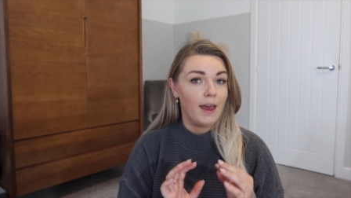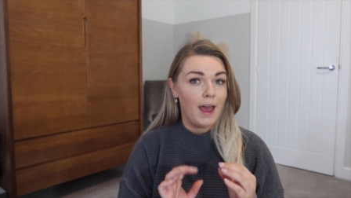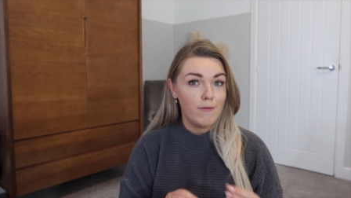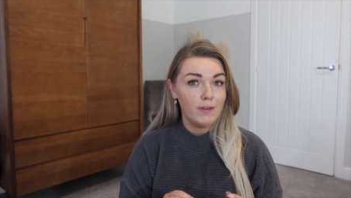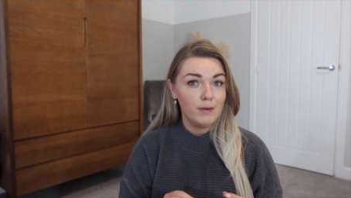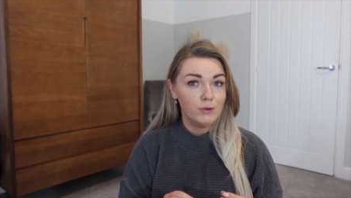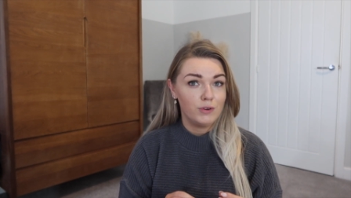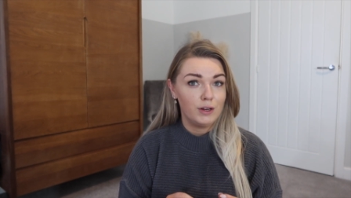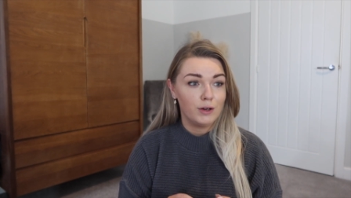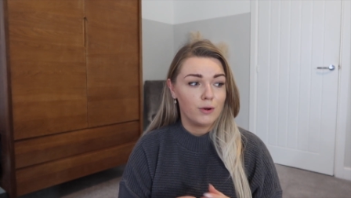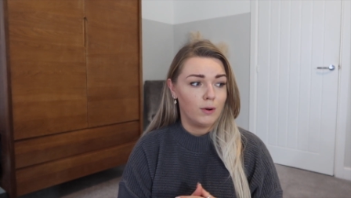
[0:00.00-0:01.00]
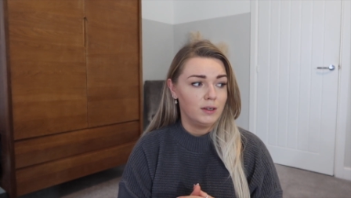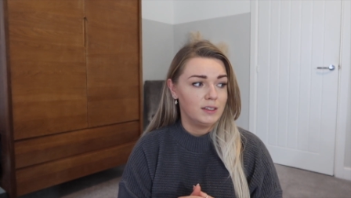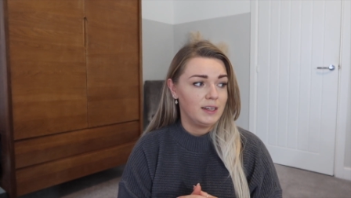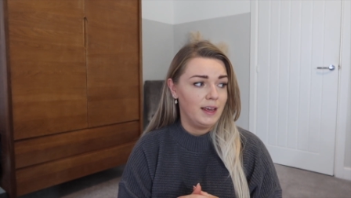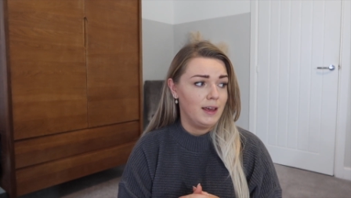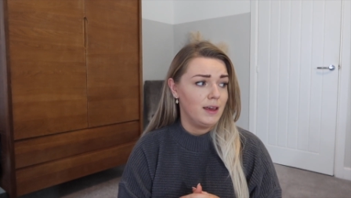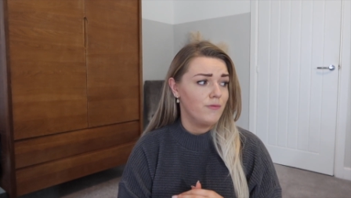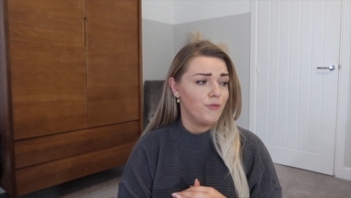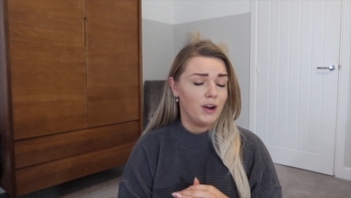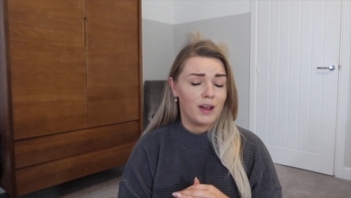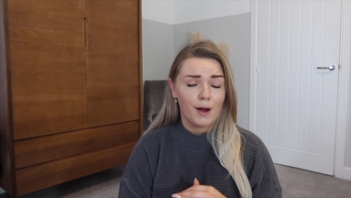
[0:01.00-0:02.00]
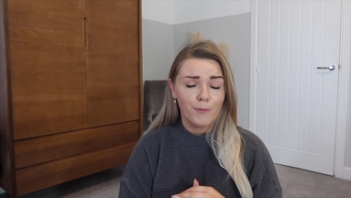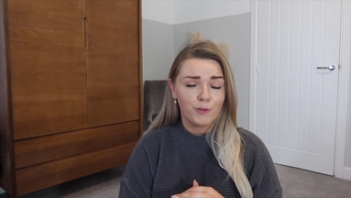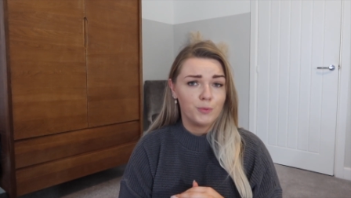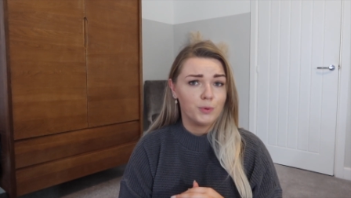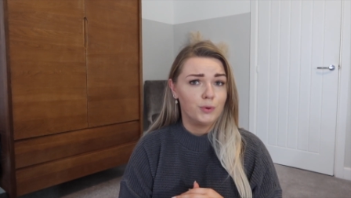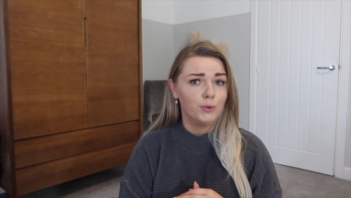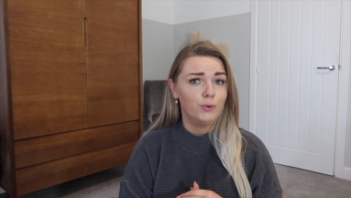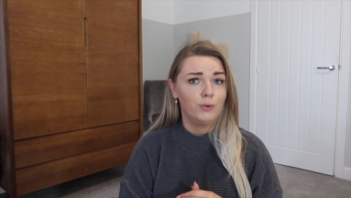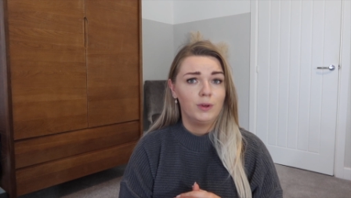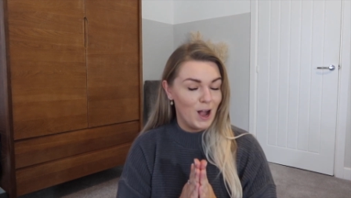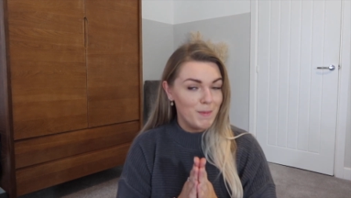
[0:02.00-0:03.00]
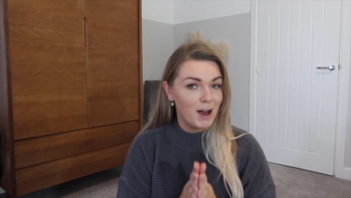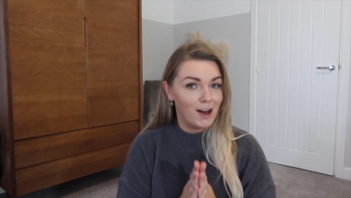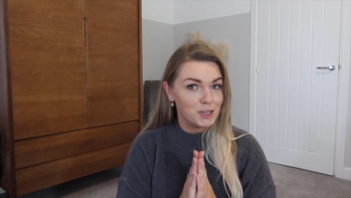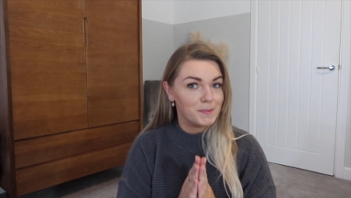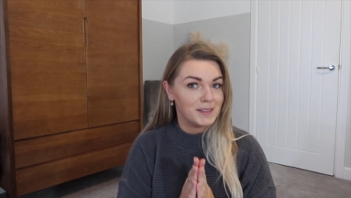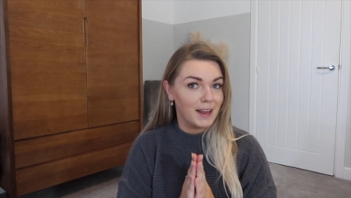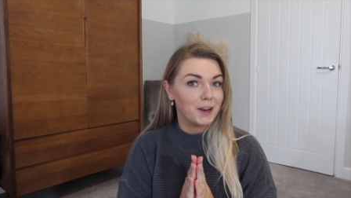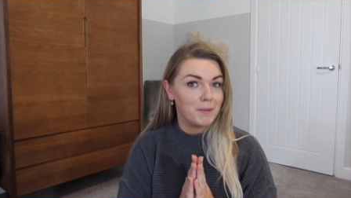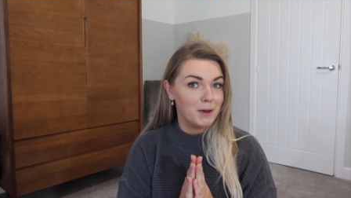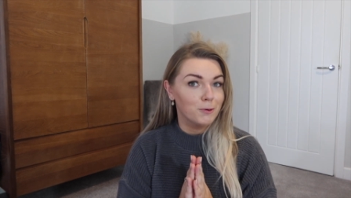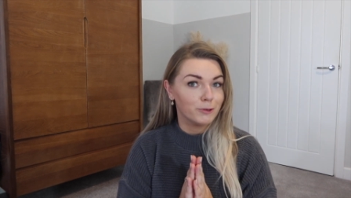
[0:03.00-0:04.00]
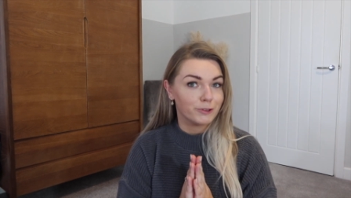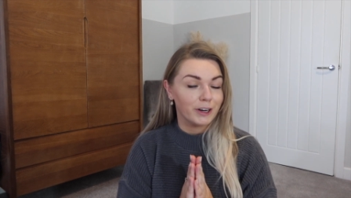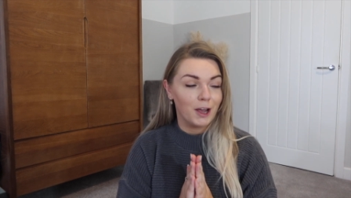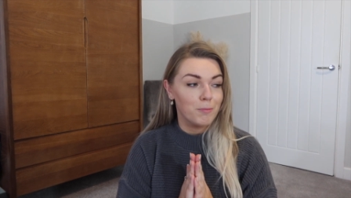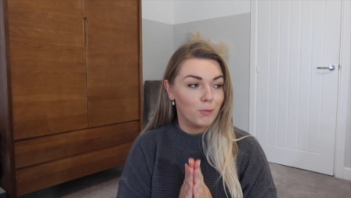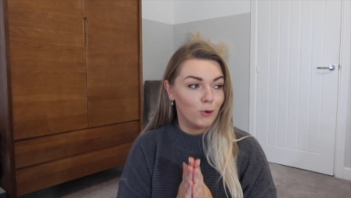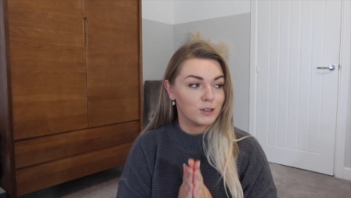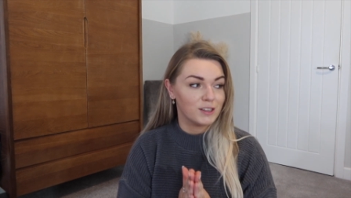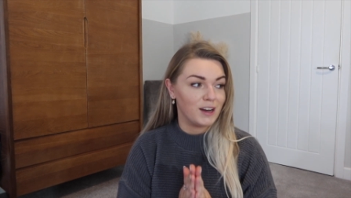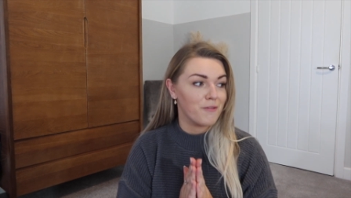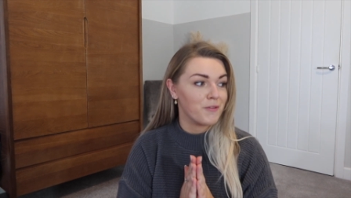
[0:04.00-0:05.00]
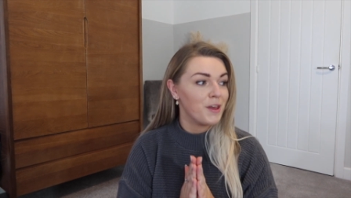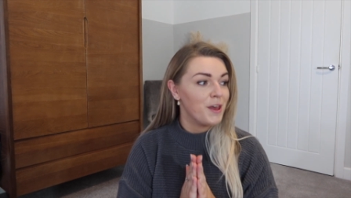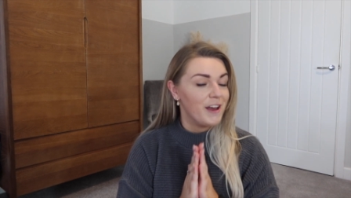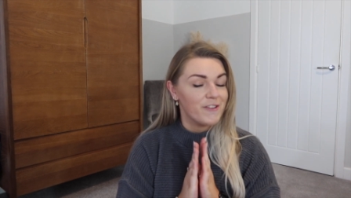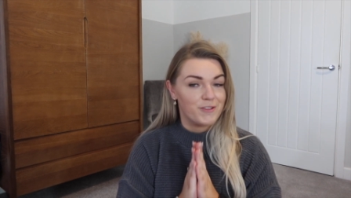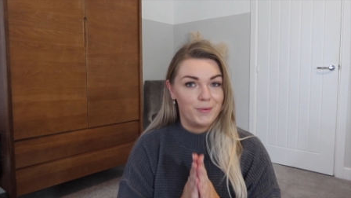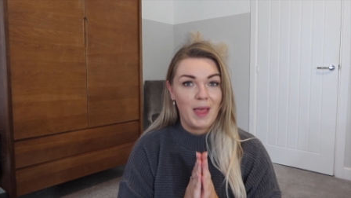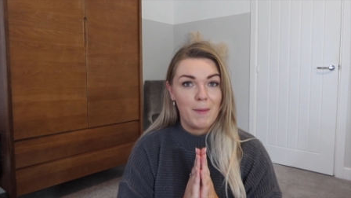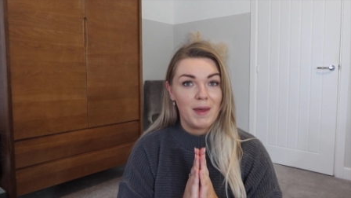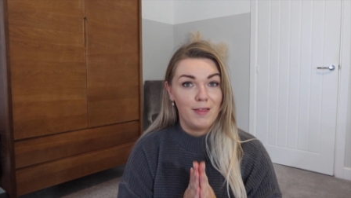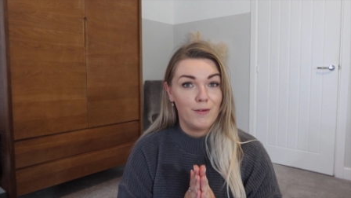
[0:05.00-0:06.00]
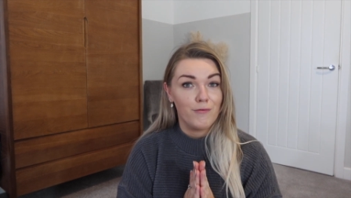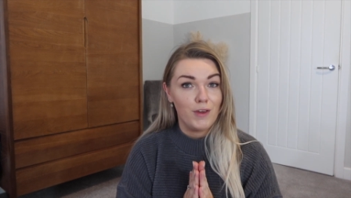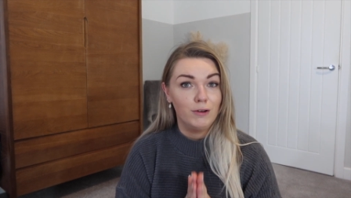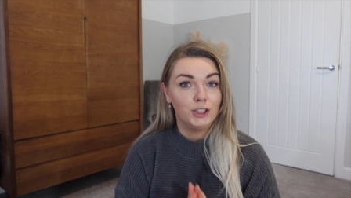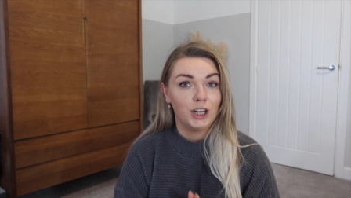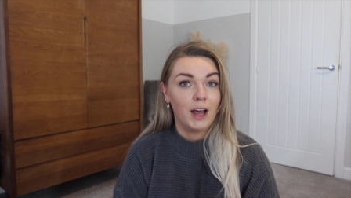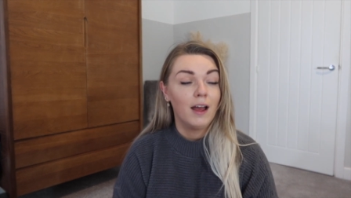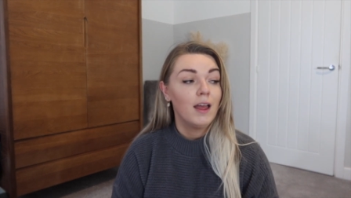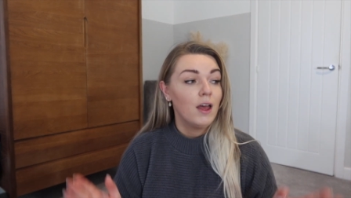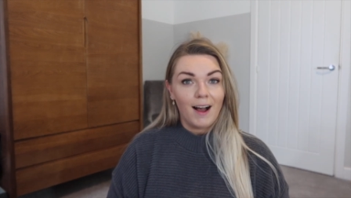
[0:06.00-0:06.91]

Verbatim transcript: Everything was really good quality, really comfortable. I'm 100% going to be ordering more stuff from them in the future.